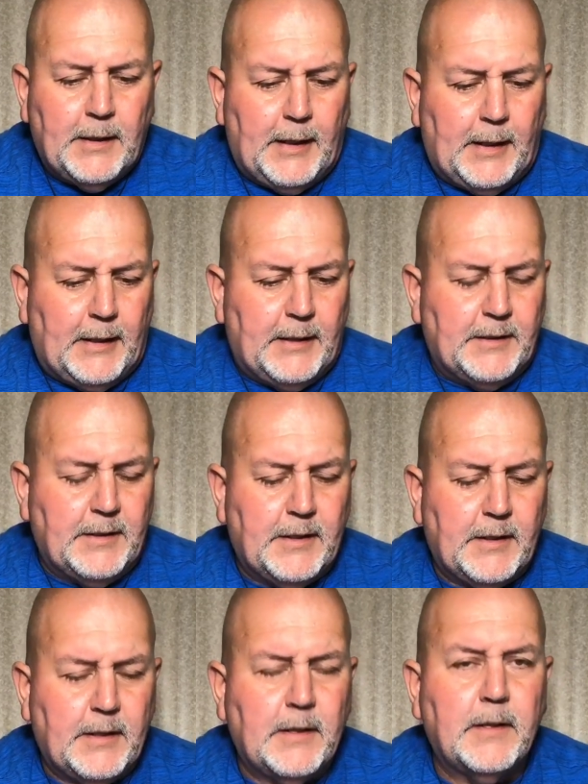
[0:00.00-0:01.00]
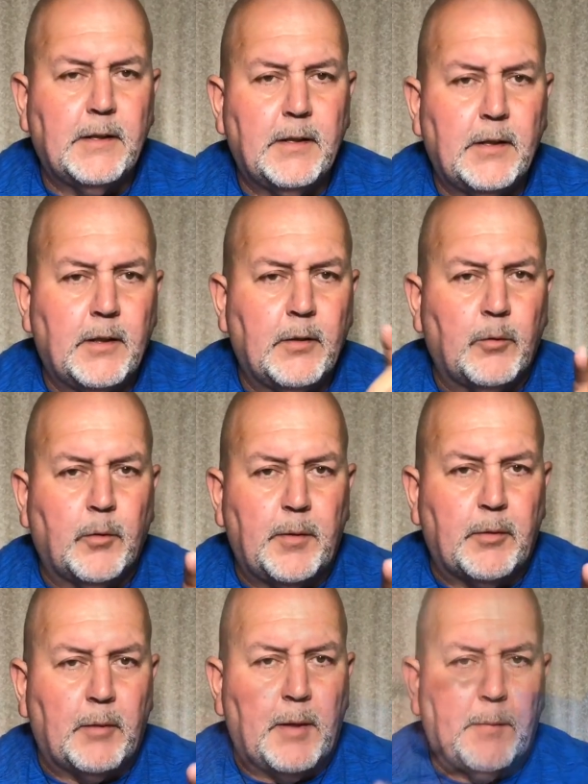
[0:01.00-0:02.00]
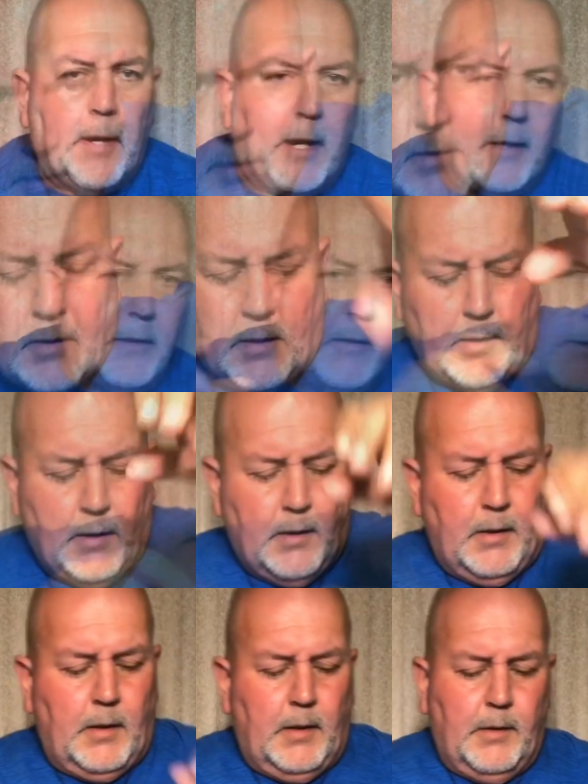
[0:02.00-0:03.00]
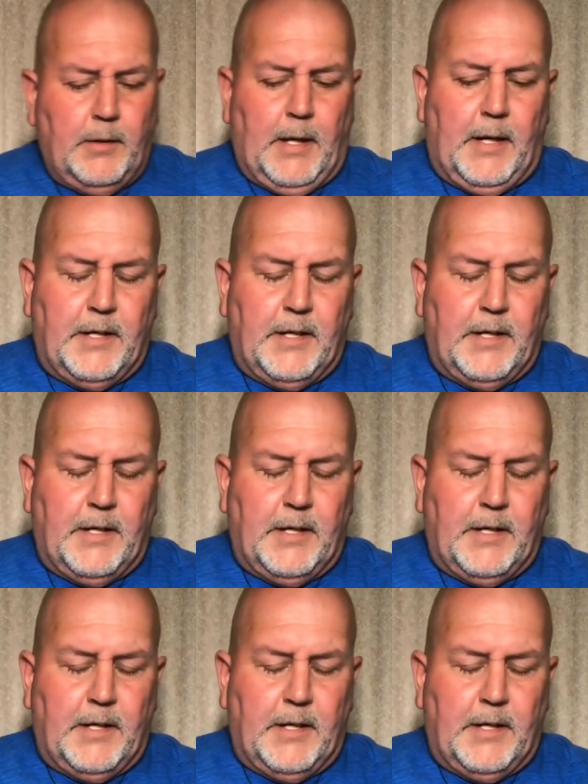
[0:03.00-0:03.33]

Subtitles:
and we'll be right back. Okay,